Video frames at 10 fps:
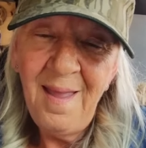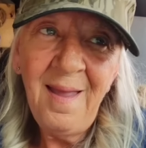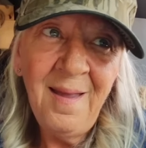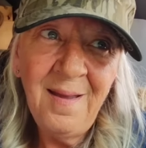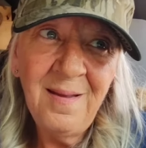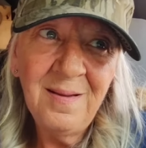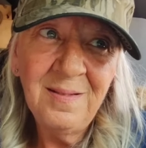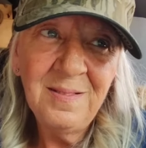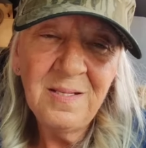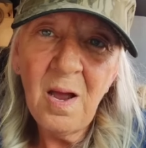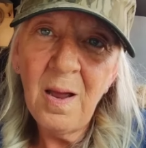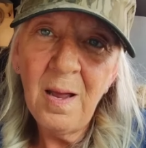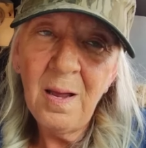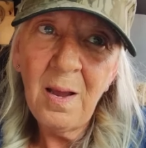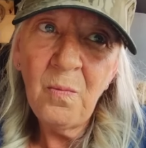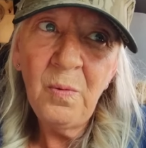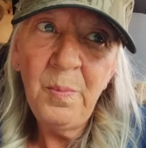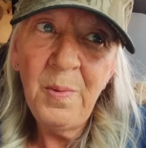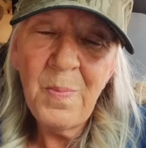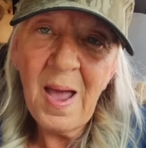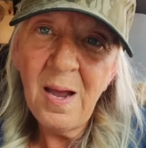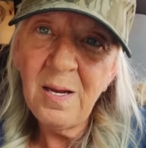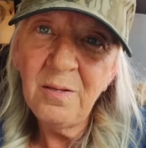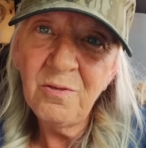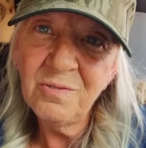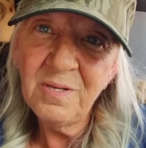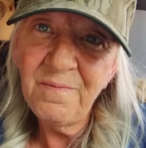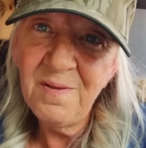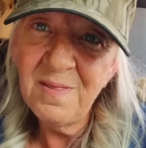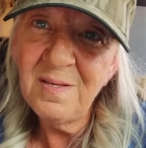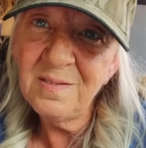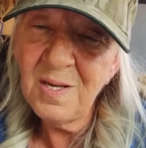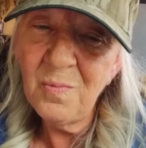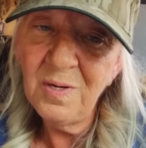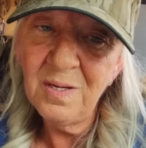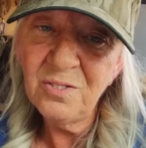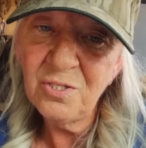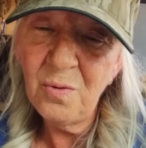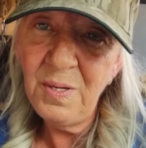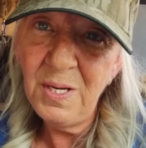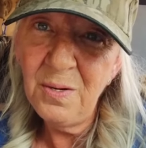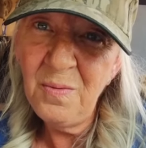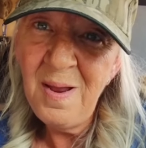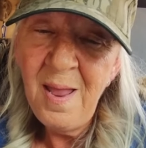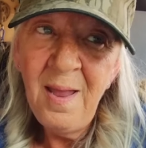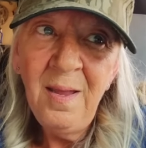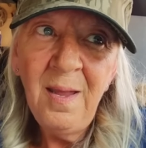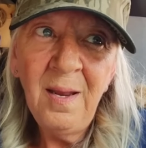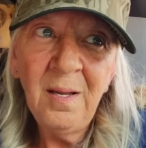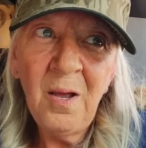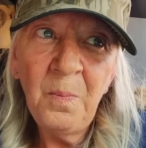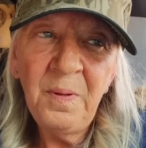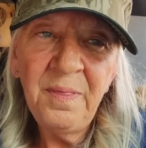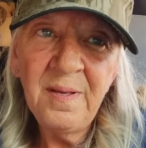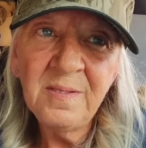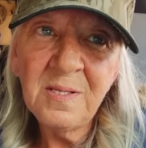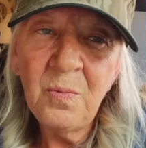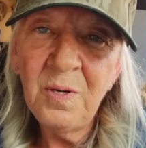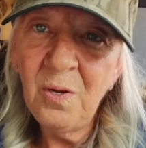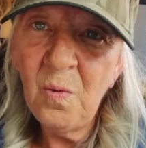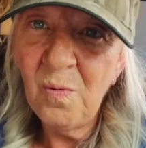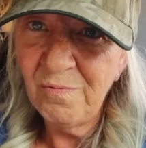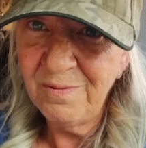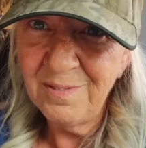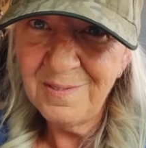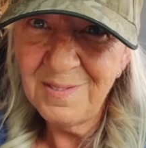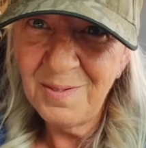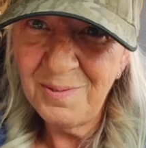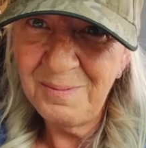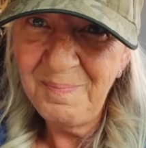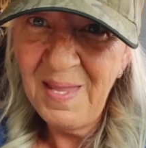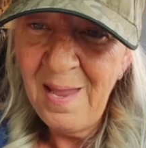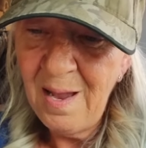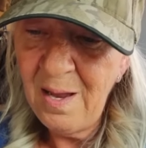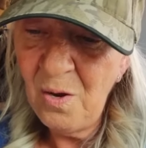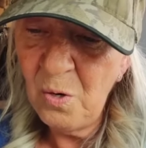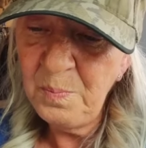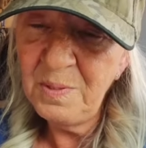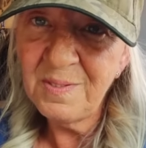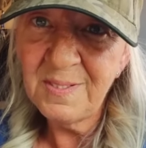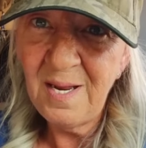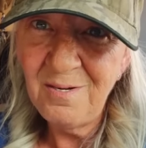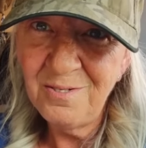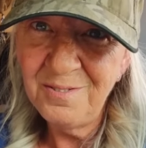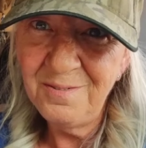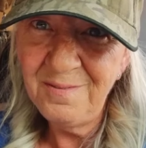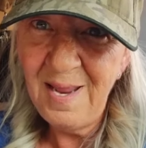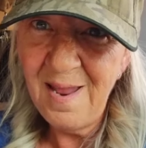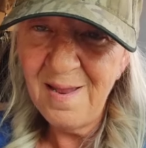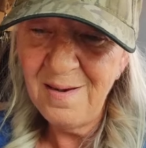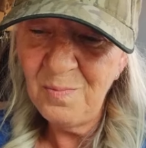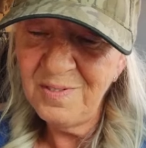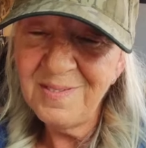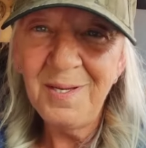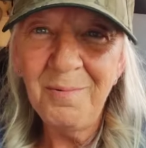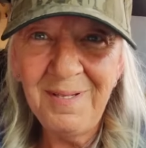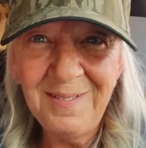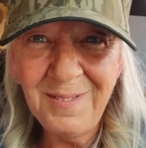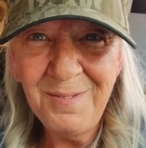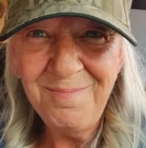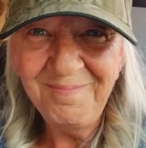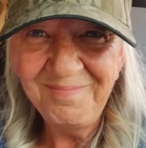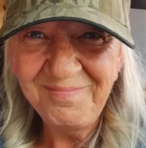And I will be back. There's a few things I want to show you and a couple of things I want to go over. So I hope you'll stay tuned and we'll see you really soon.